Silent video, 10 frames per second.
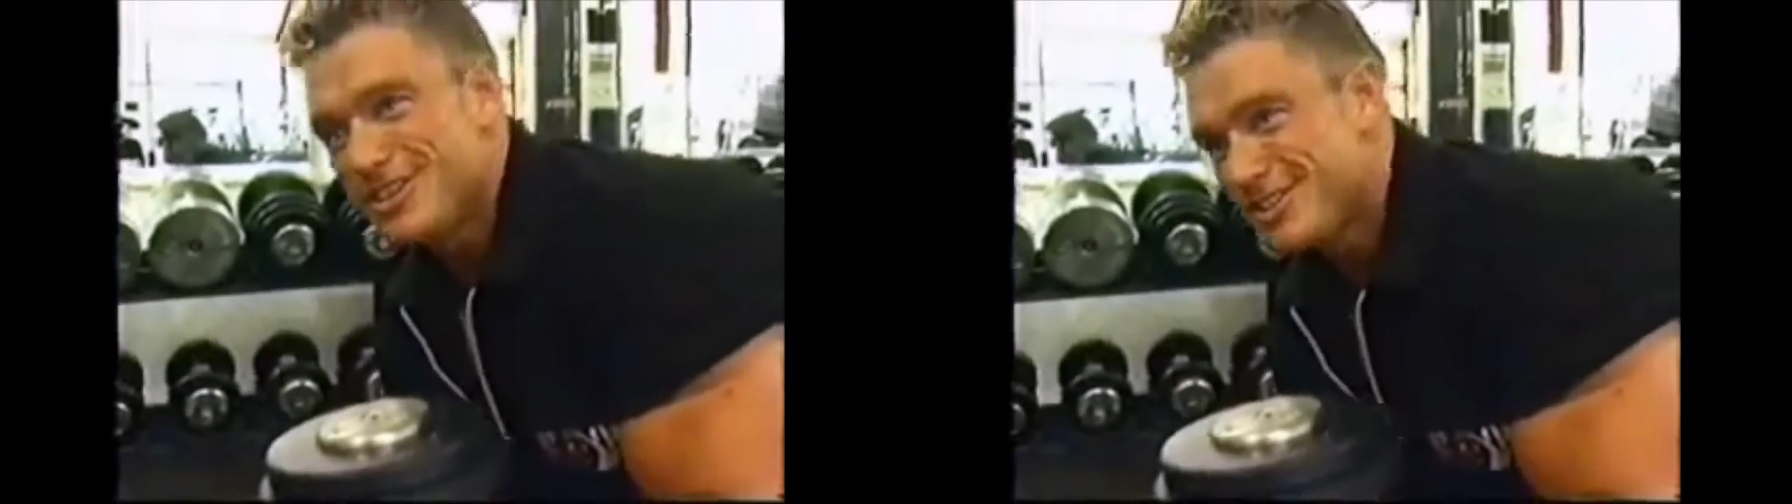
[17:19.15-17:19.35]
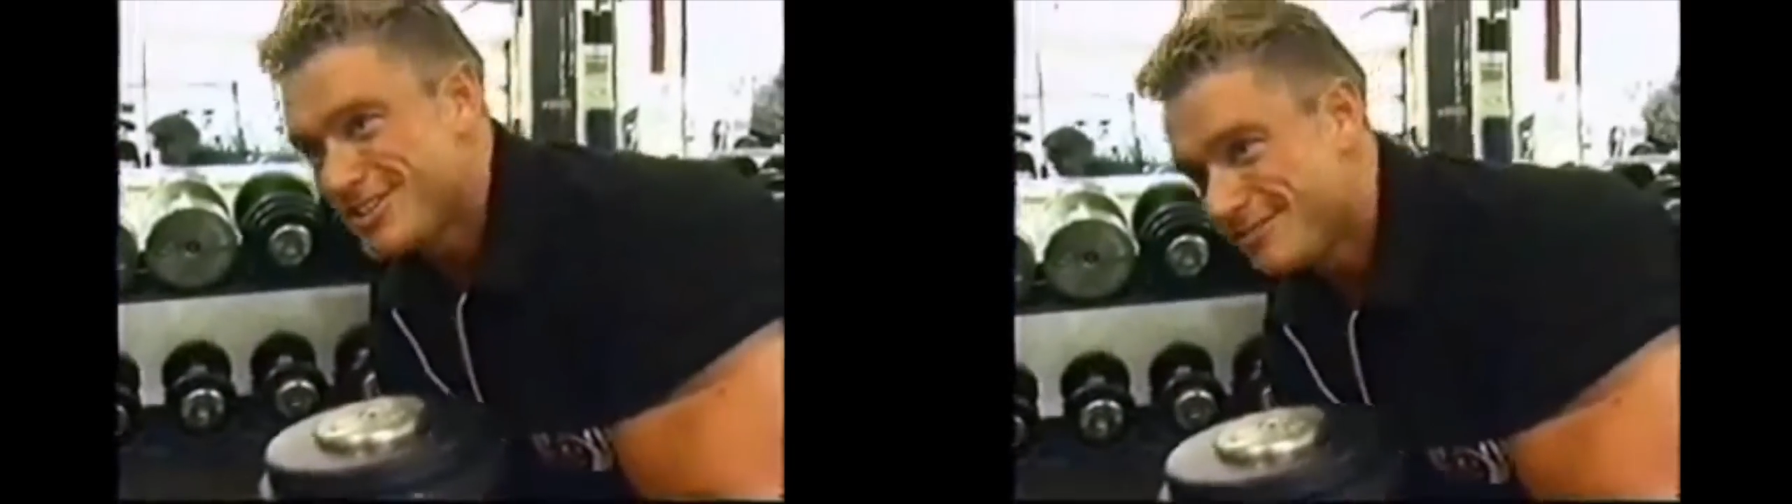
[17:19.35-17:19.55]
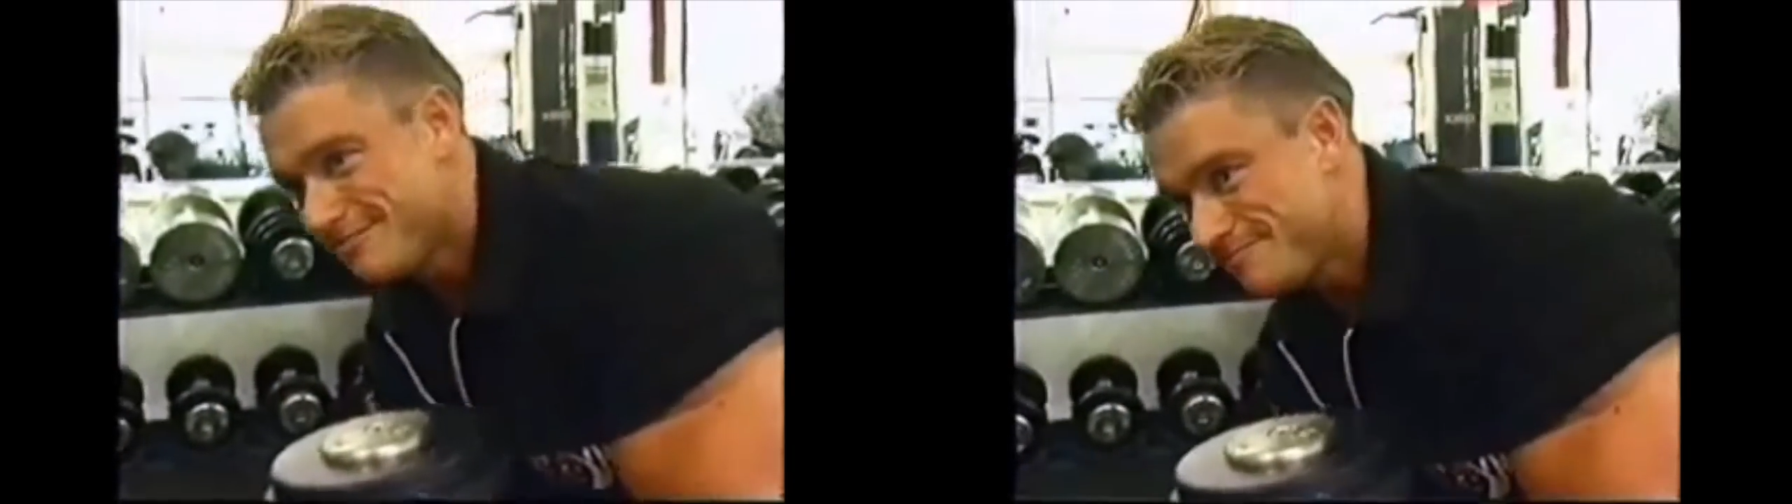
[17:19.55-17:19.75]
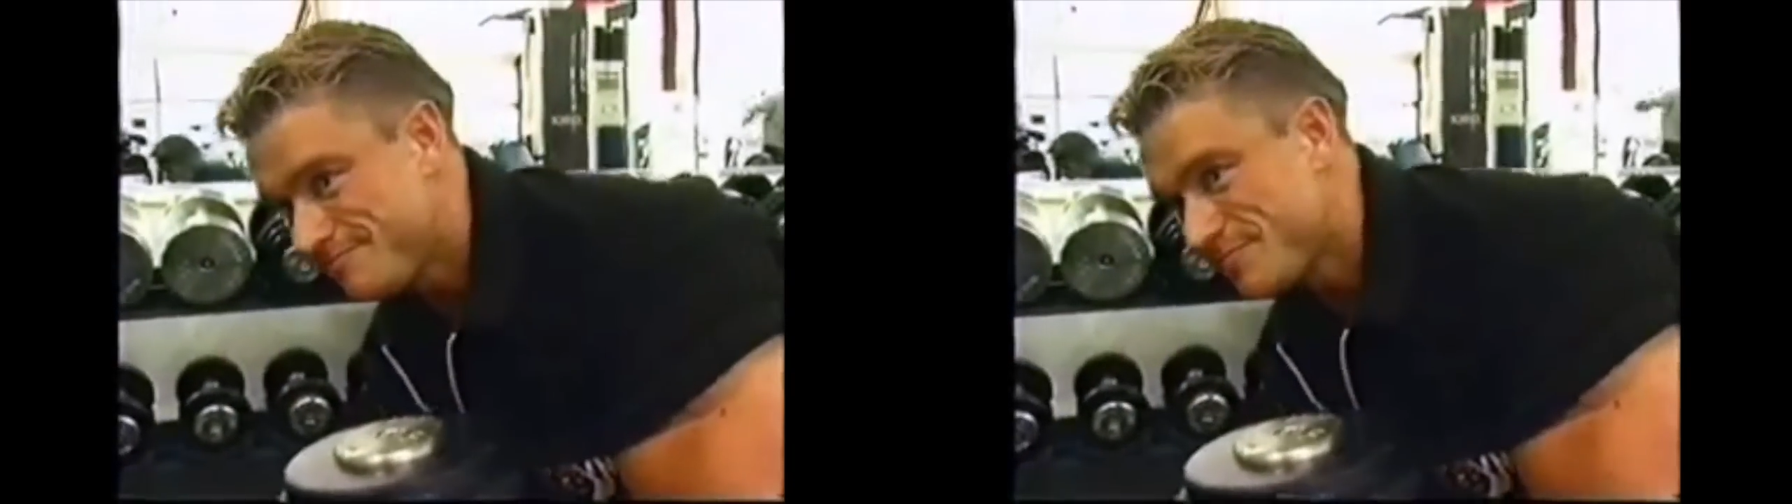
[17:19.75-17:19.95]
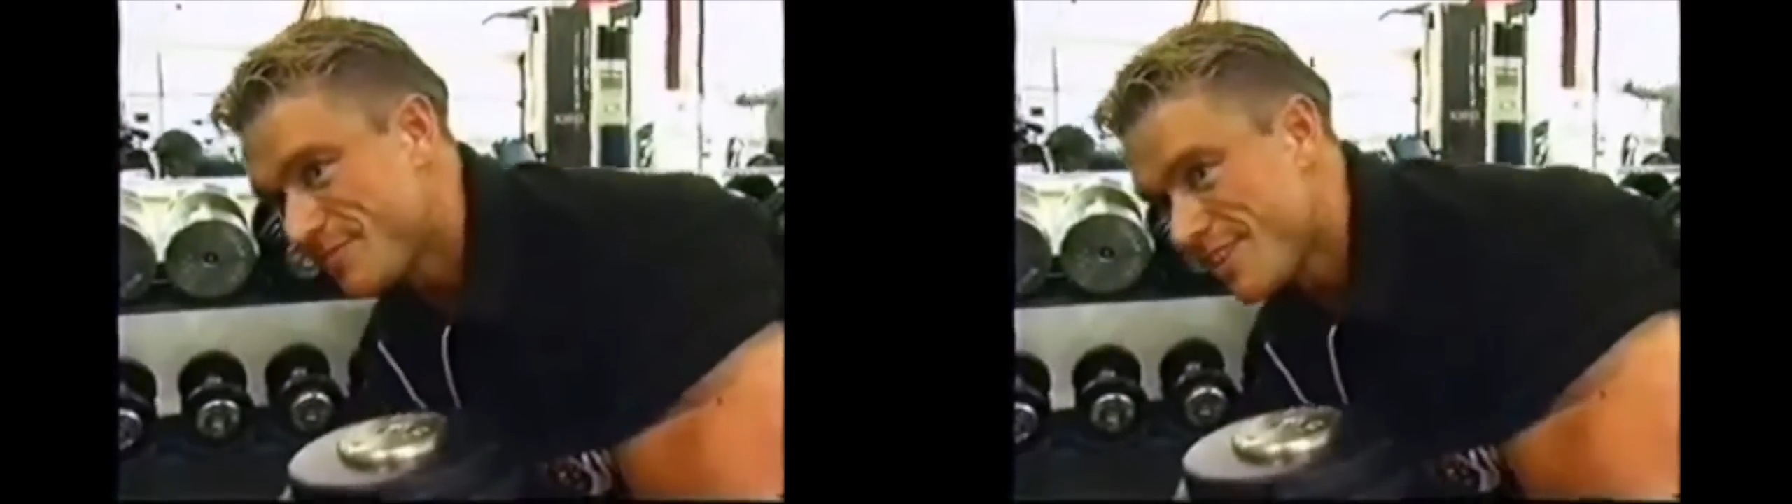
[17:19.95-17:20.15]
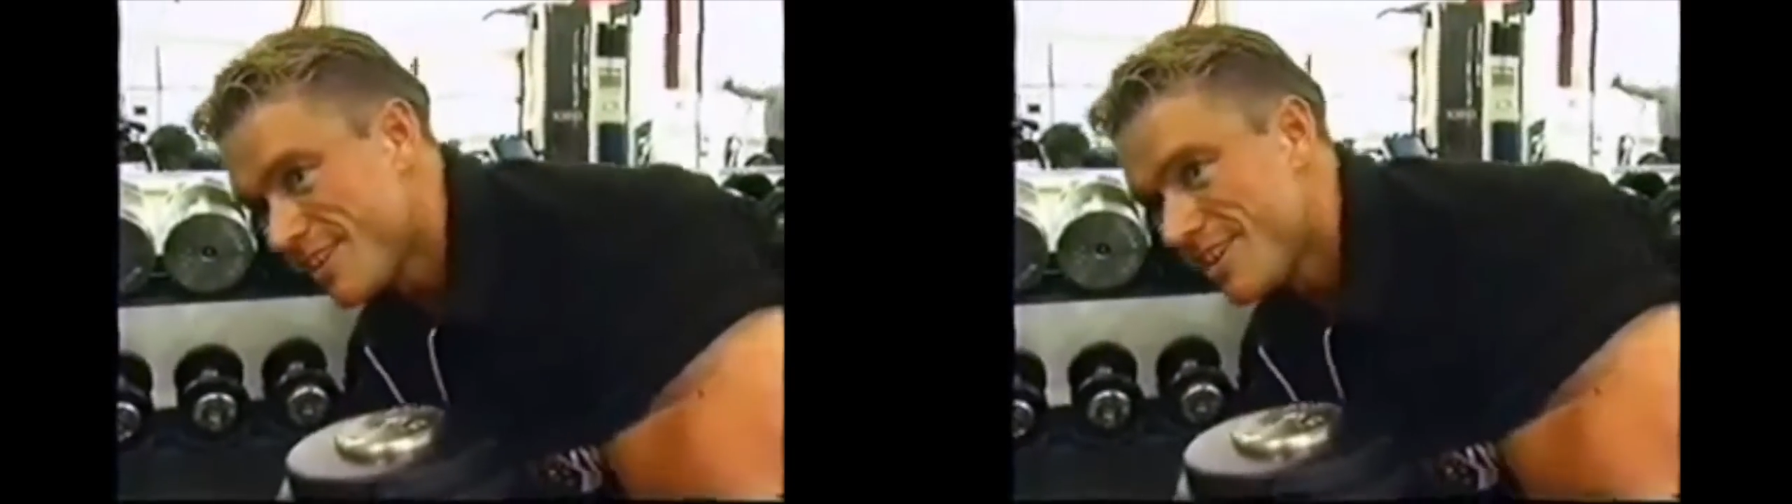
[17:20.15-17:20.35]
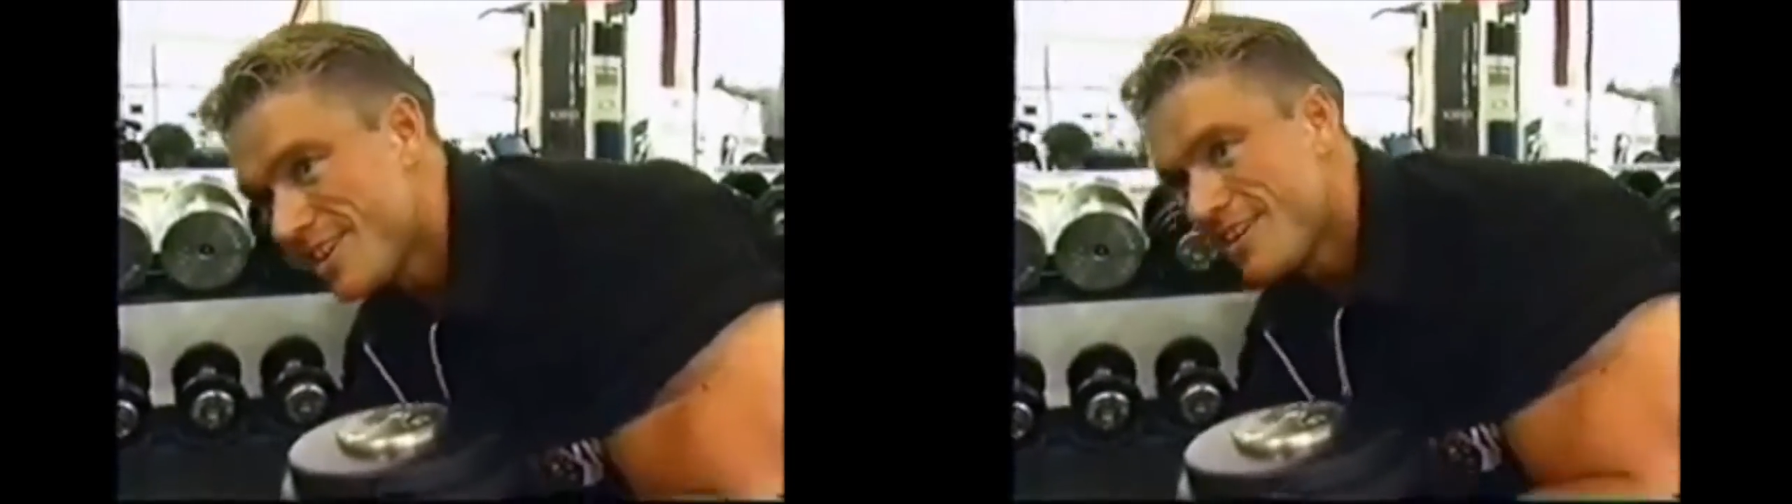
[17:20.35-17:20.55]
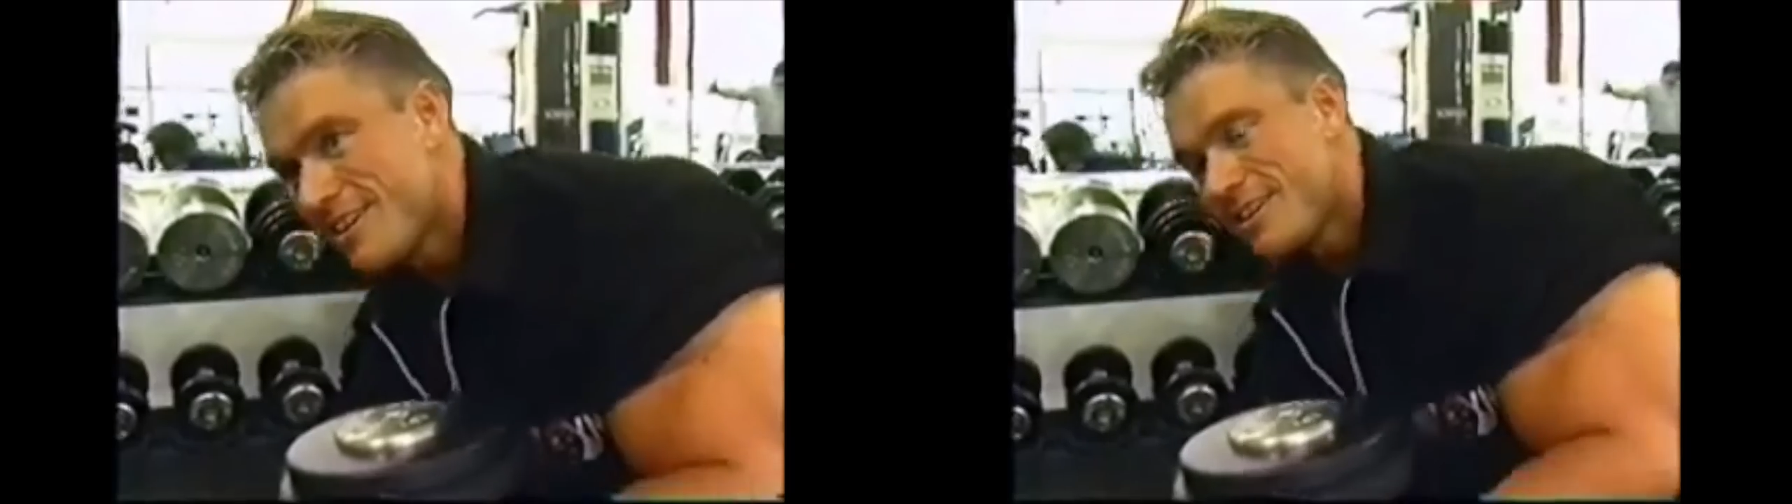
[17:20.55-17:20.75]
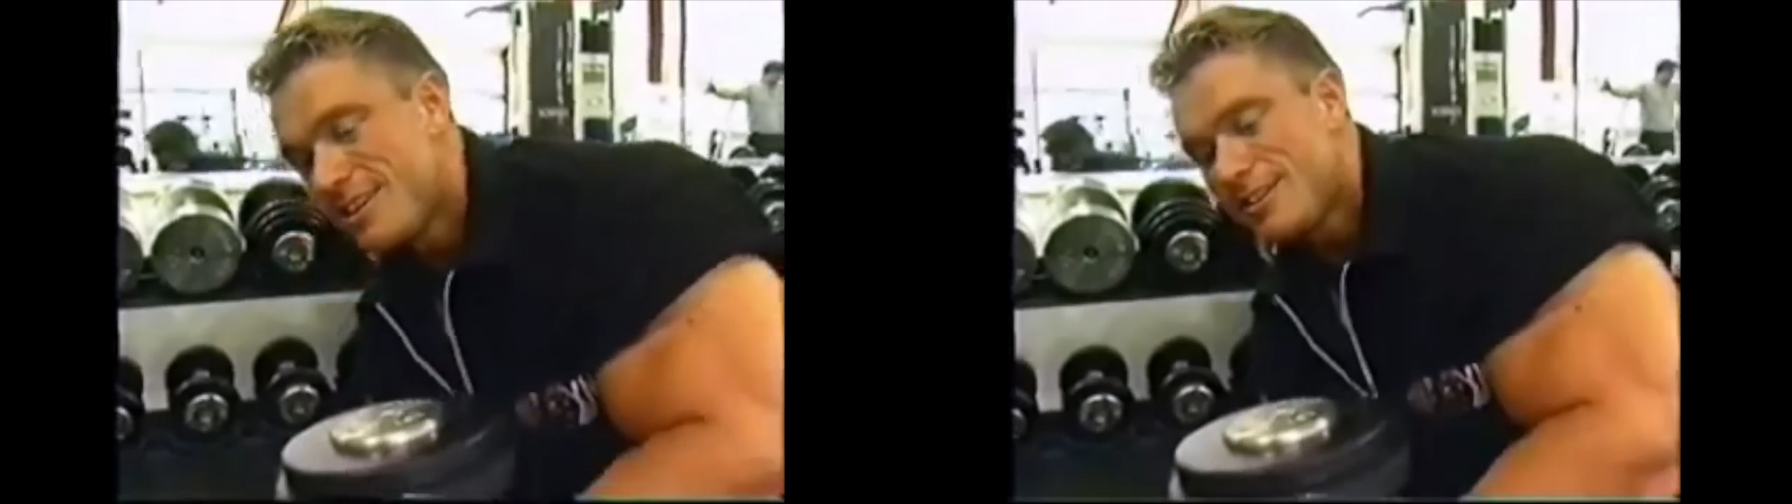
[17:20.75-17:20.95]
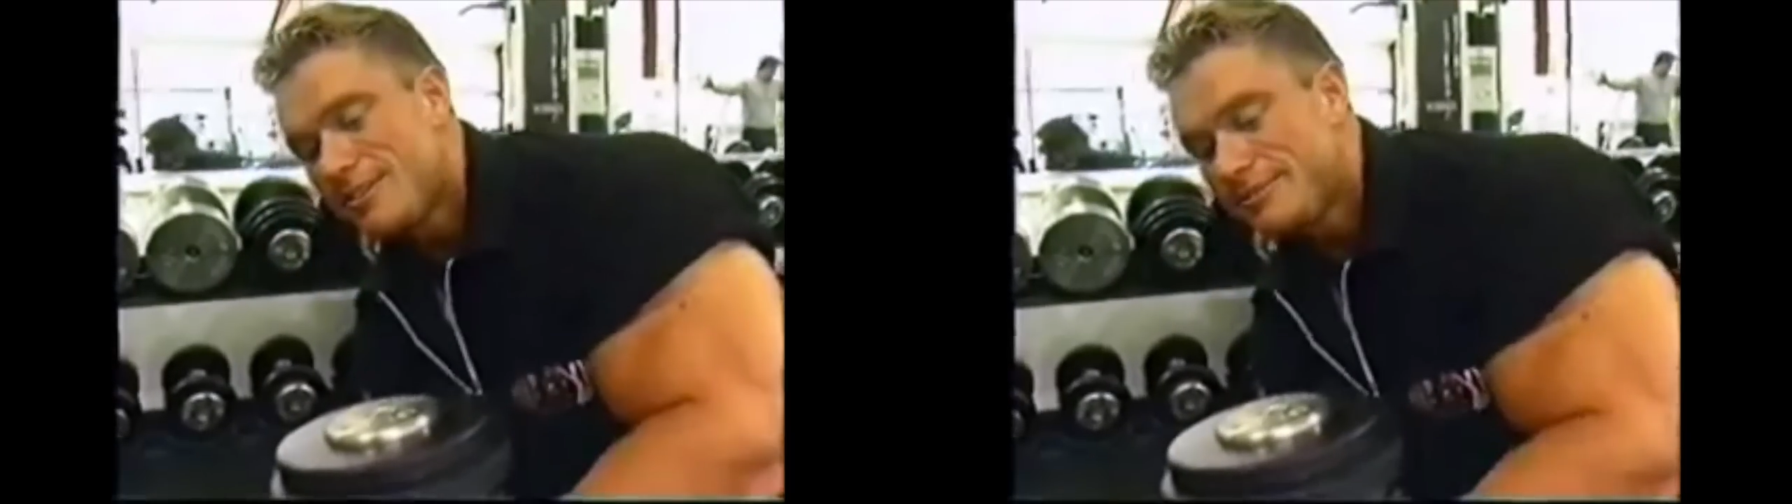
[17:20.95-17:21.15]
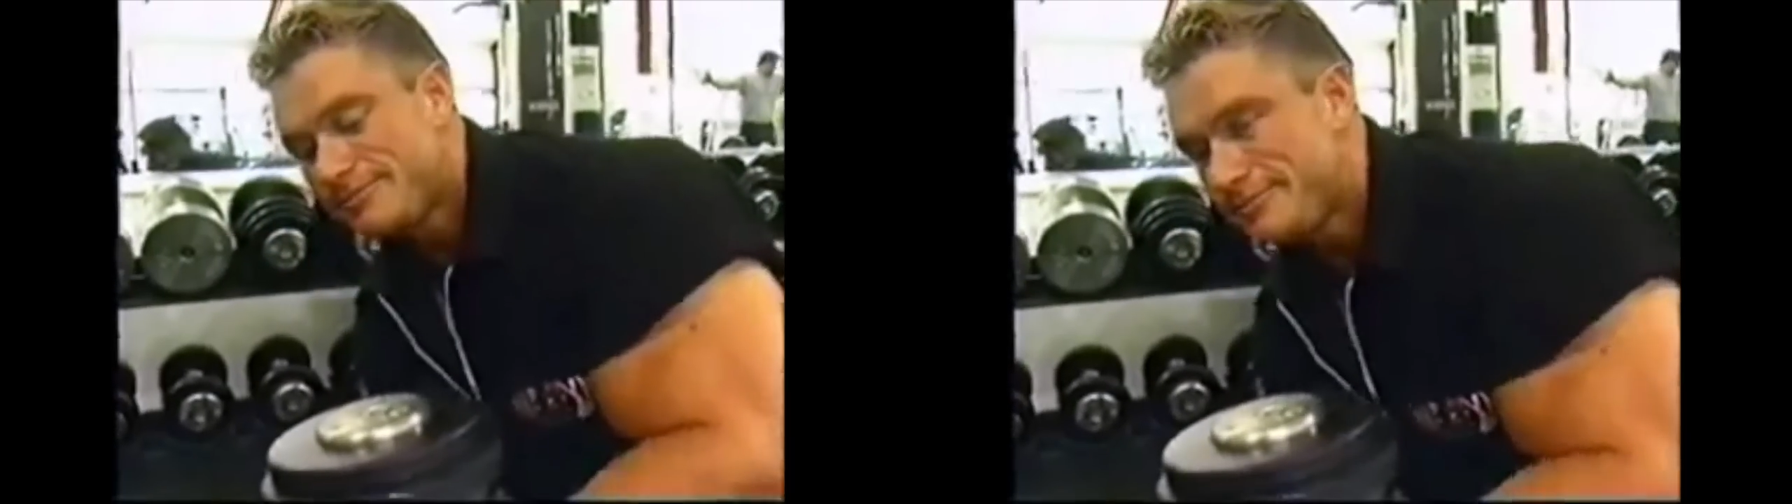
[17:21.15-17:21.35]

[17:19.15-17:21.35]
this. You know,